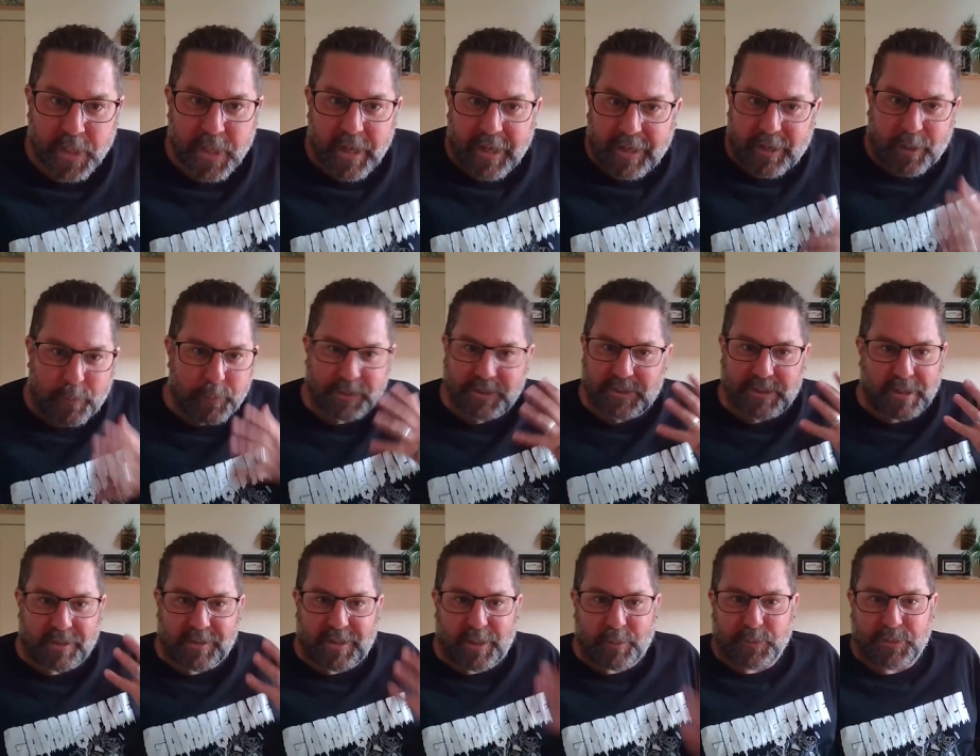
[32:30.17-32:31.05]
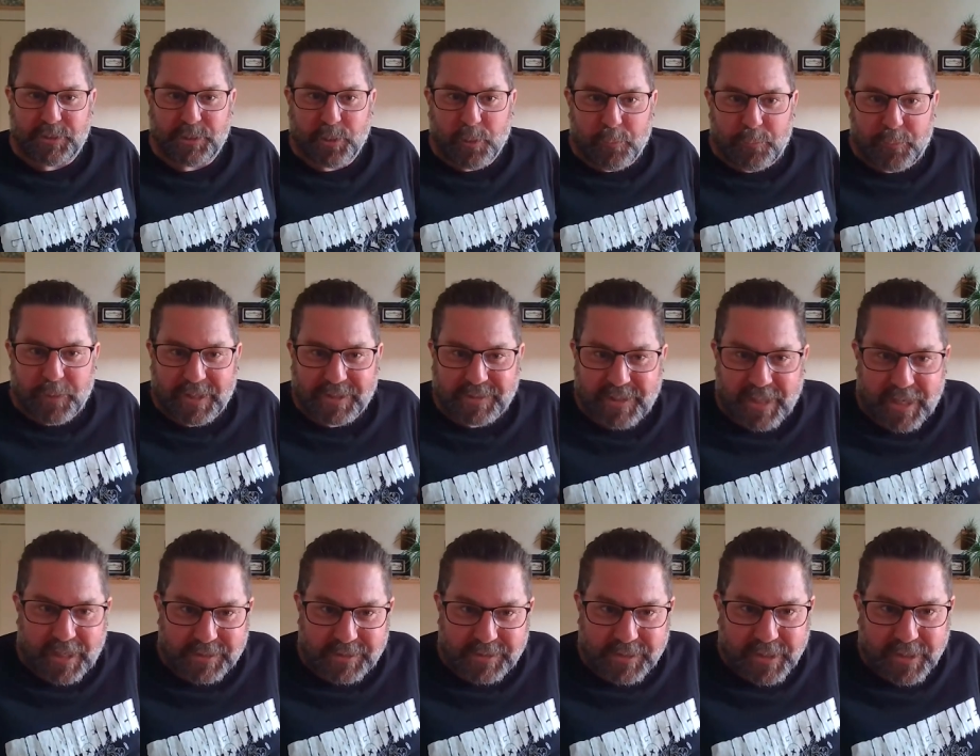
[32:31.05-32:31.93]
And I always That's thought that crazy. was so
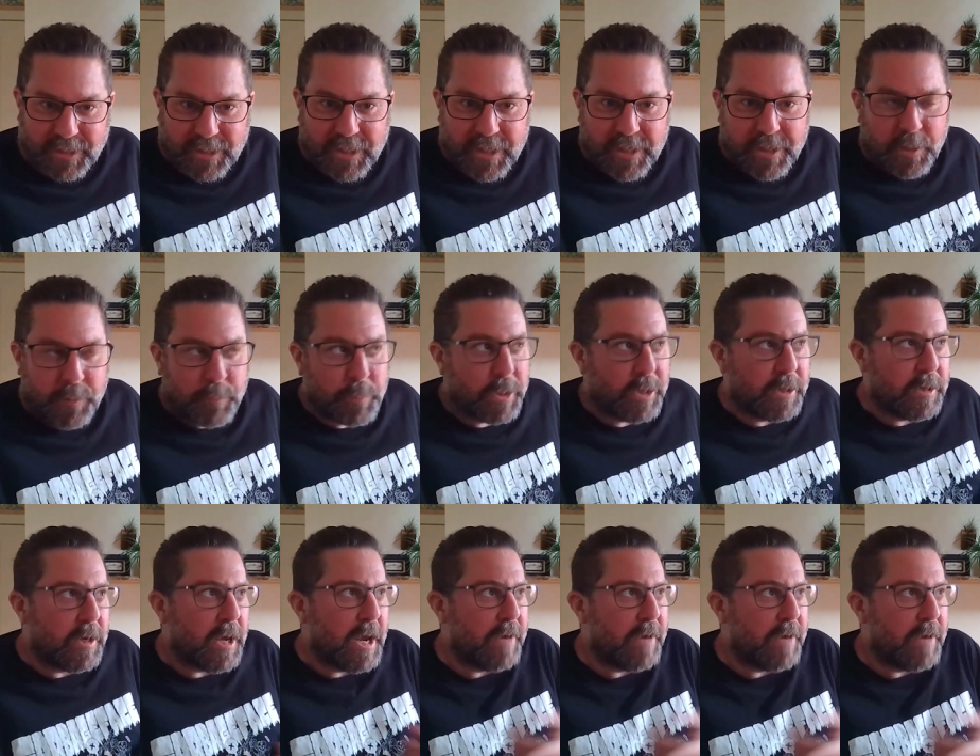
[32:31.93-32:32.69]
fantastic, but yeah.